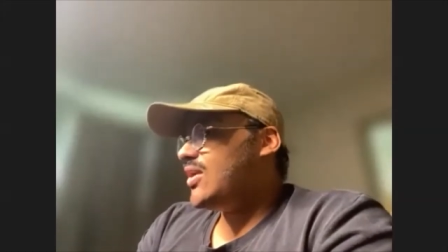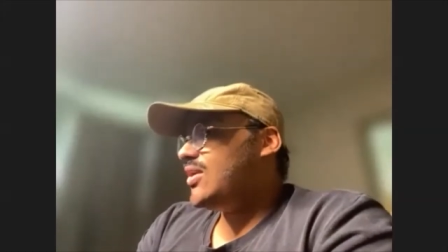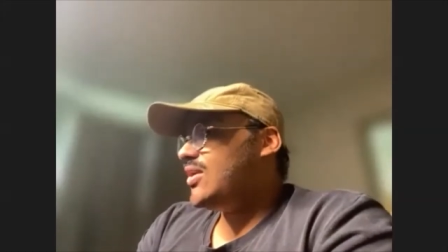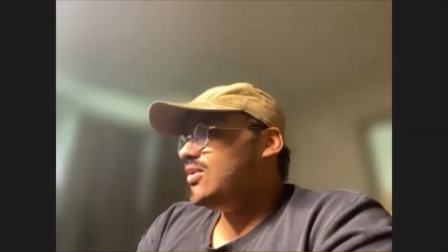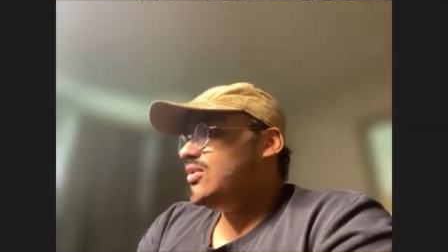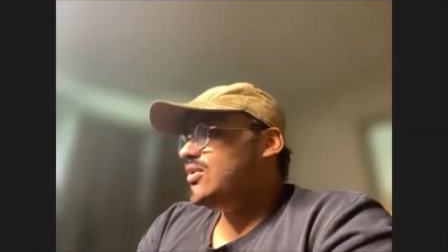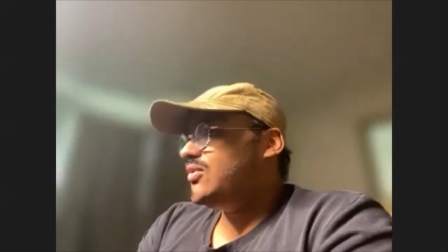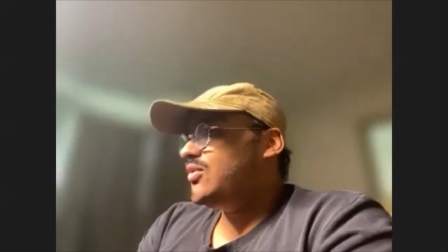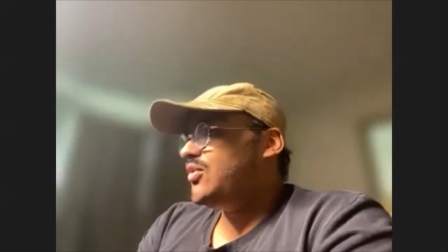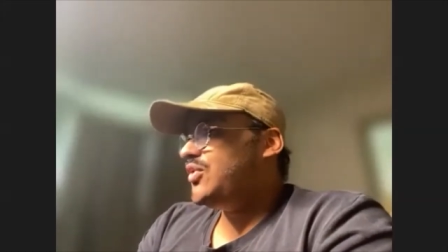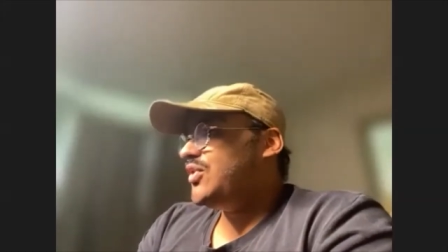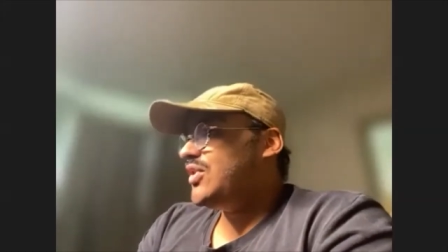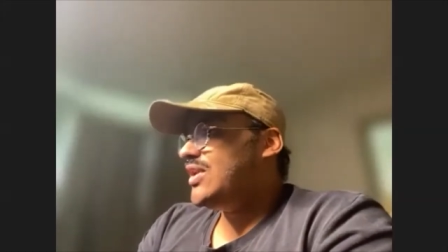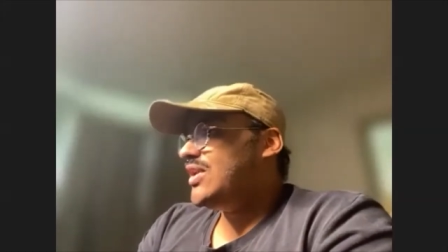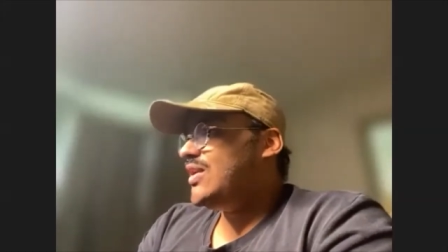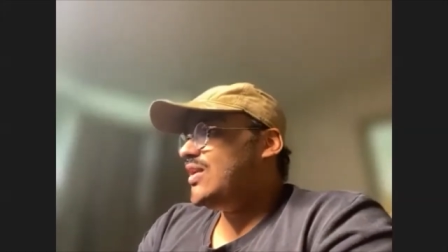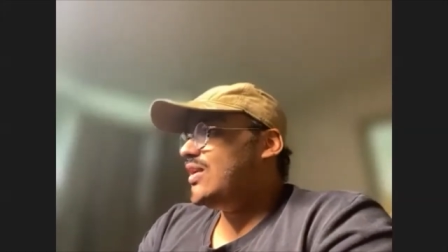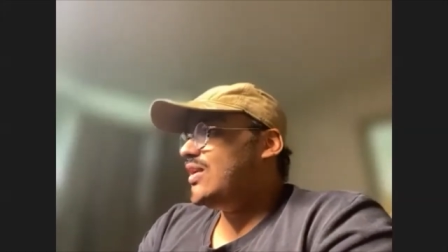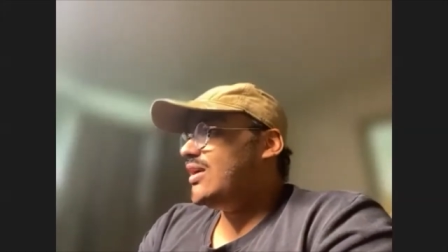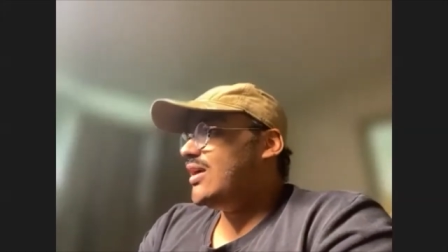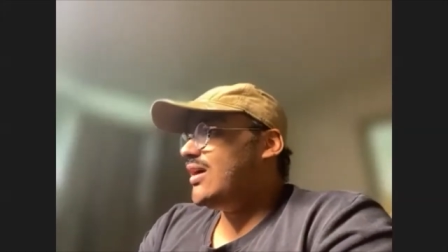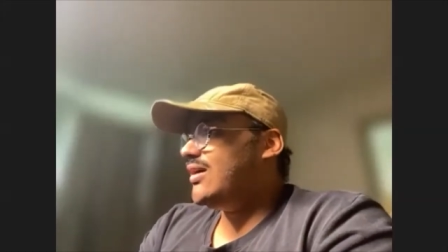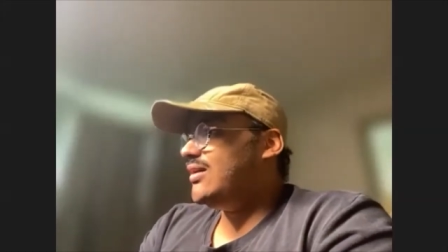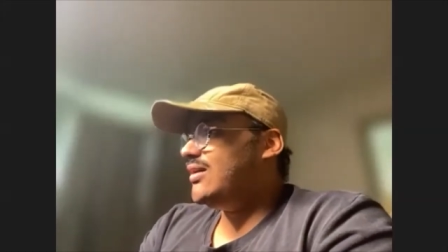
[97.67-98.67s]
you
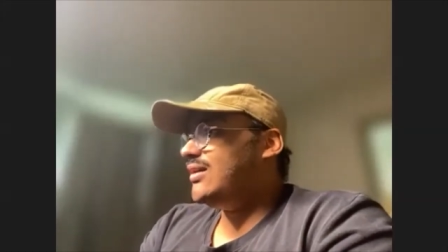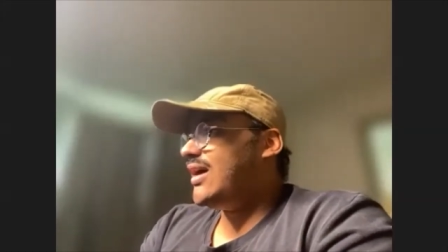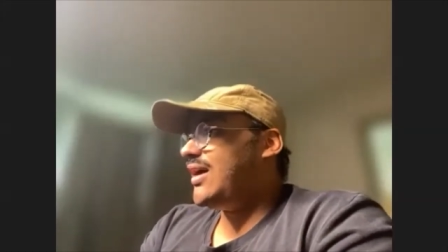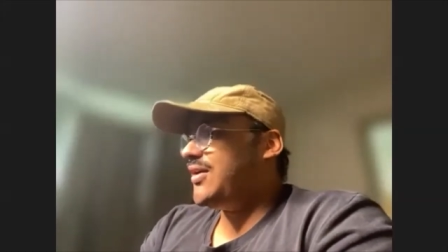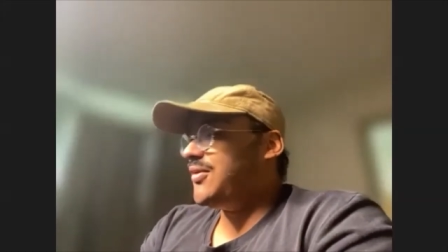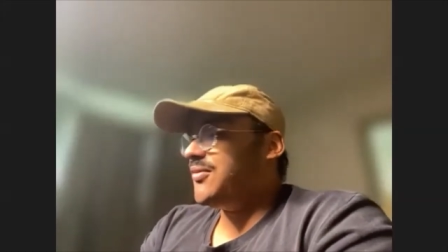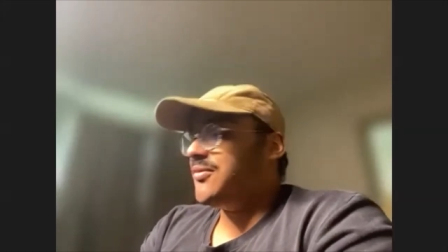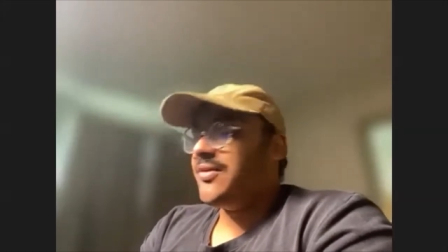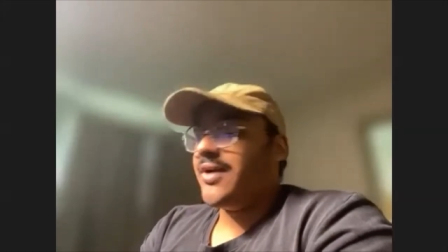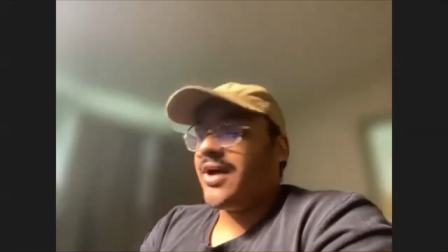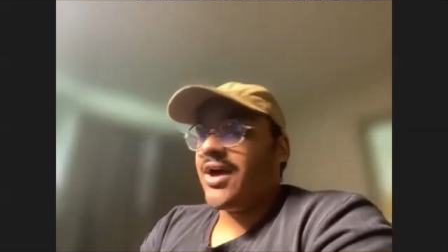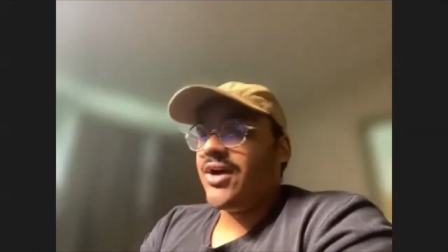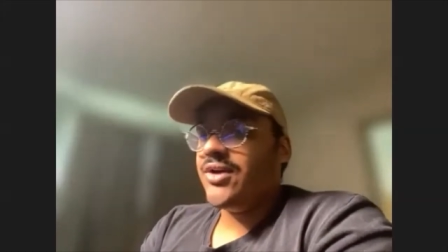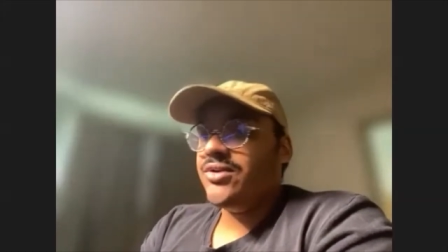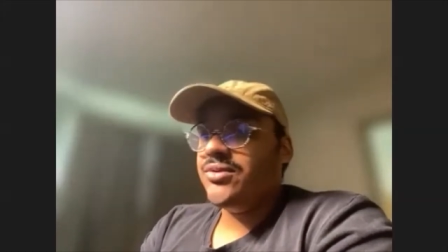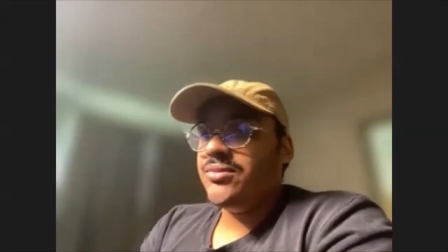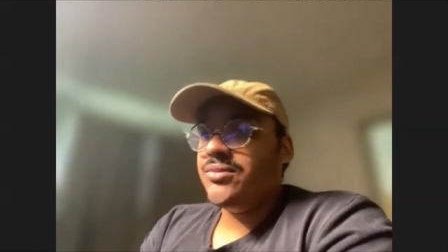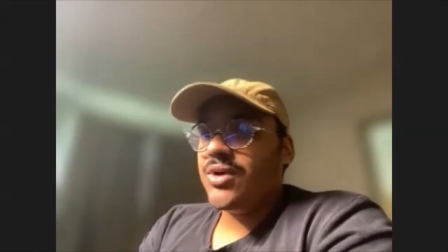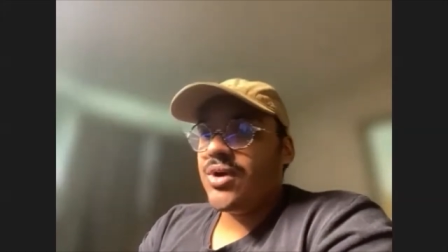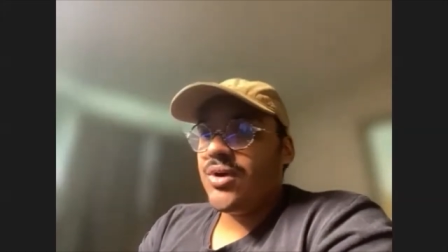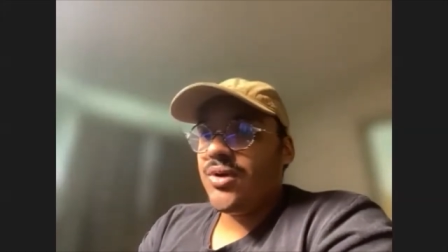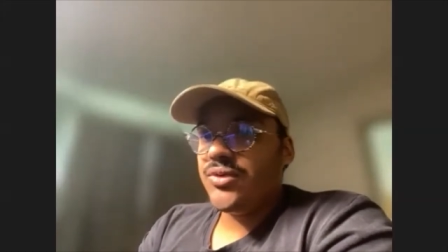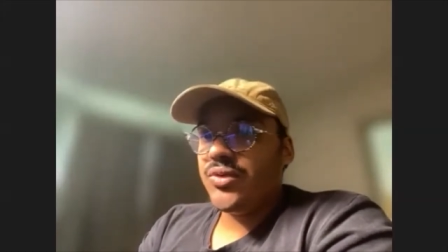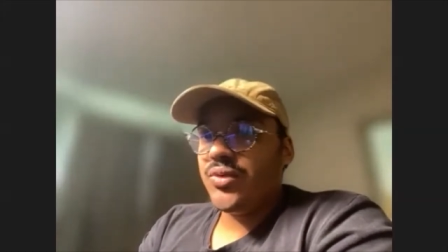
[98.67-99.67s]
see a lot of volume
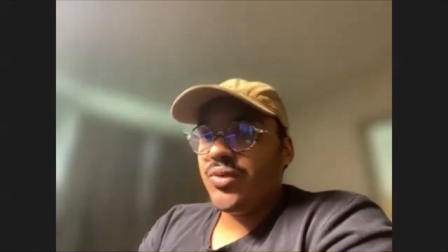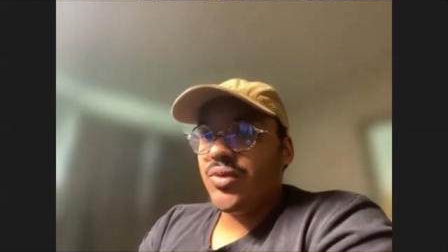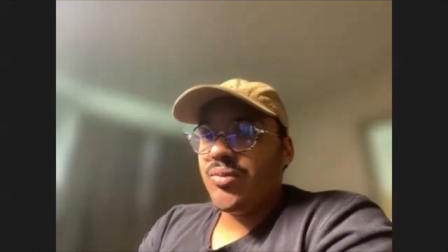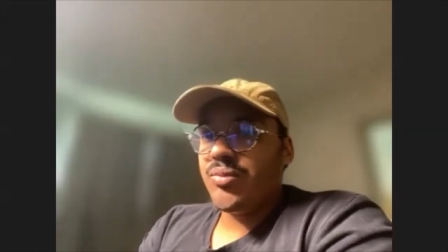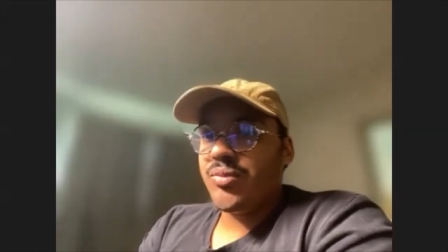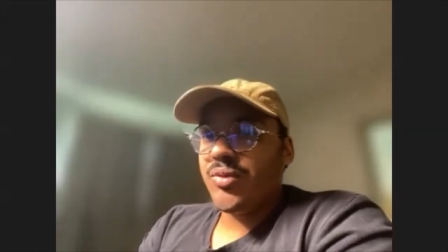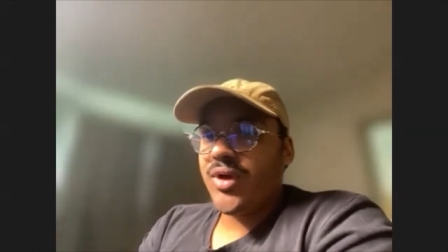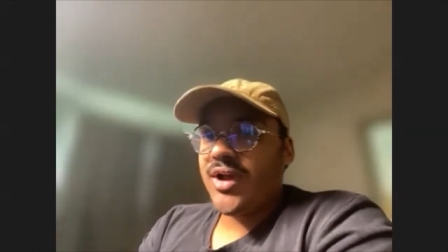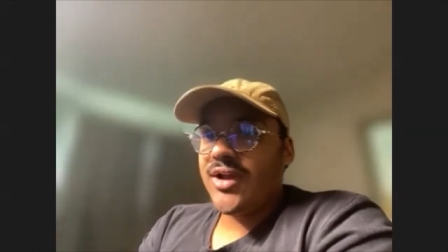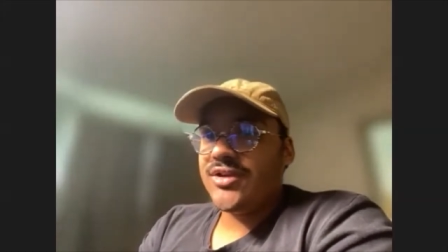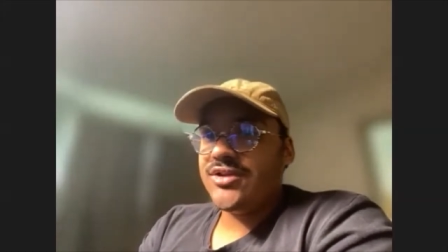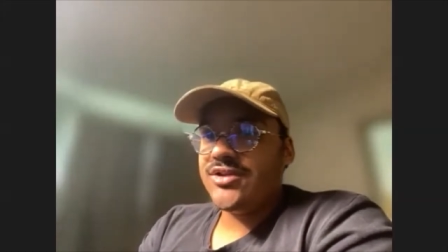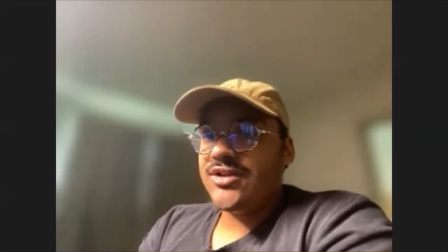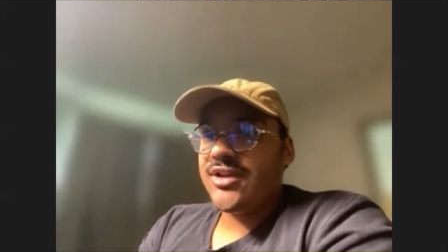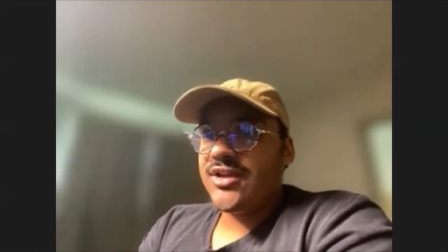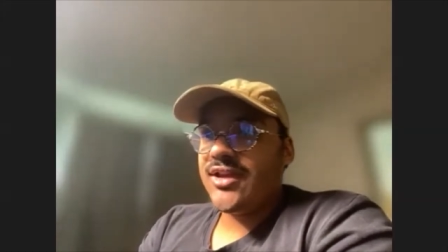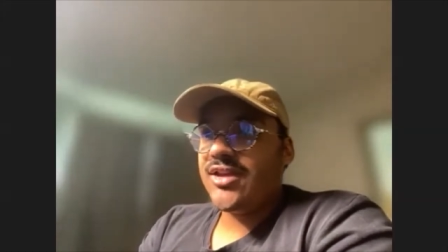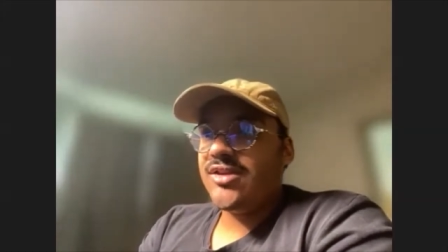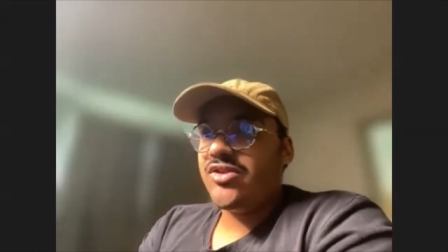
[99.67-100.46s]
going through a project.